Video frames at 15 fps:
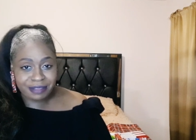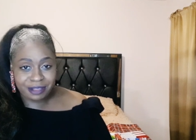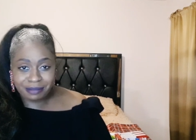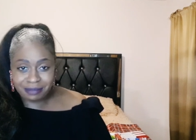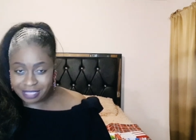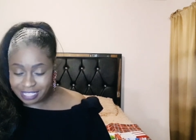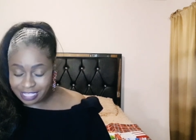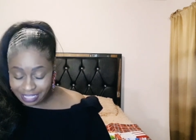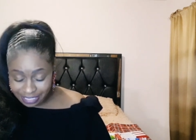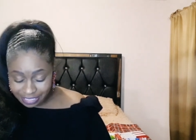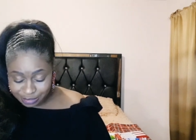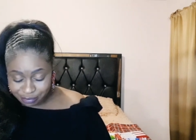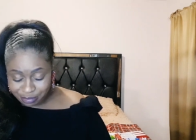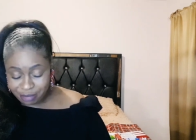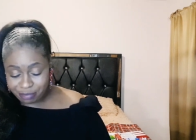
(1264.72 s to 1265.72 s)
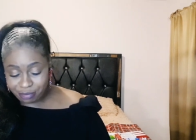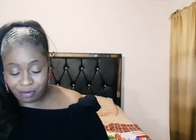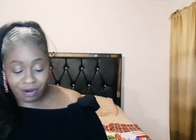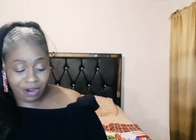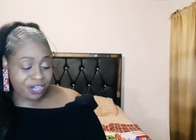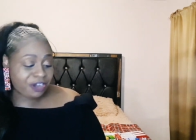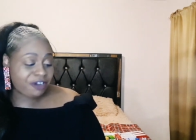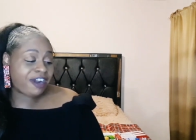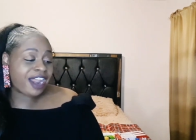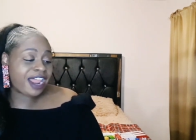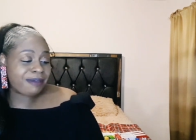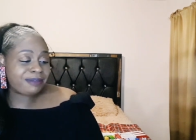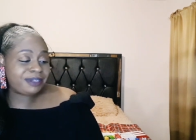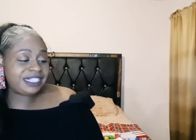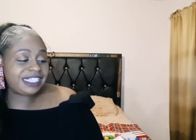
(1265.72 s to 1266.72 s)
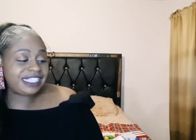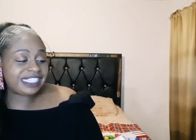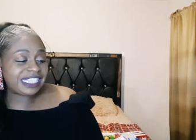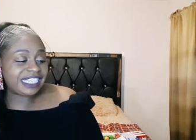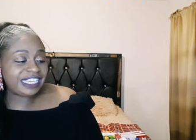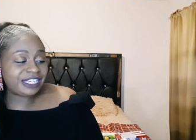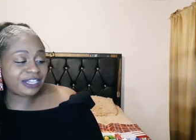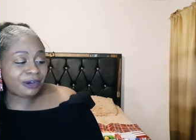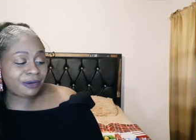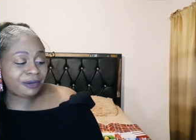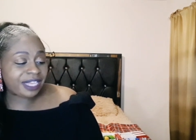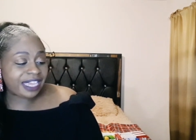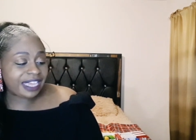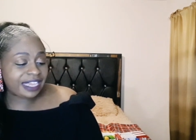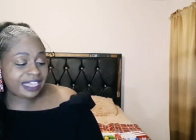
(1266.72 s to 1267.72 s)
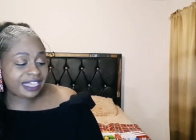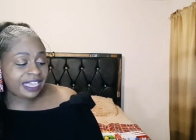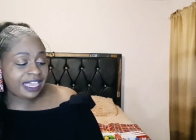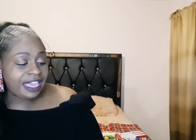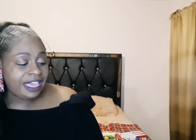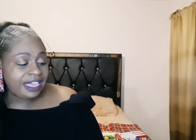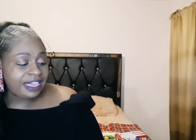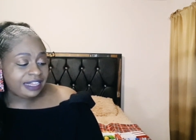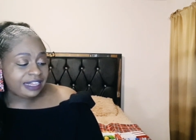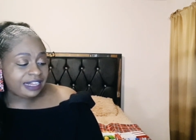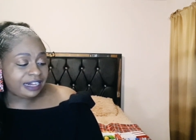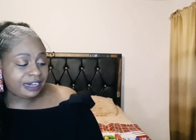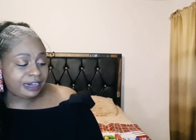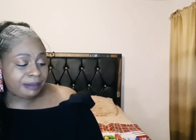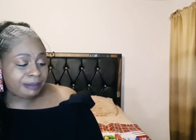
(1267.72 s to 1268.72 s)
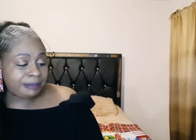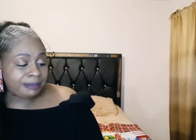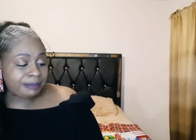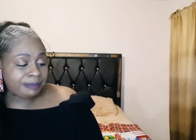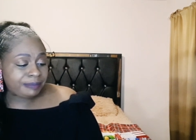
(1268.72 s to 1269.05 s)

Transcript: them. Because people are grabbing these Eco Gang, um,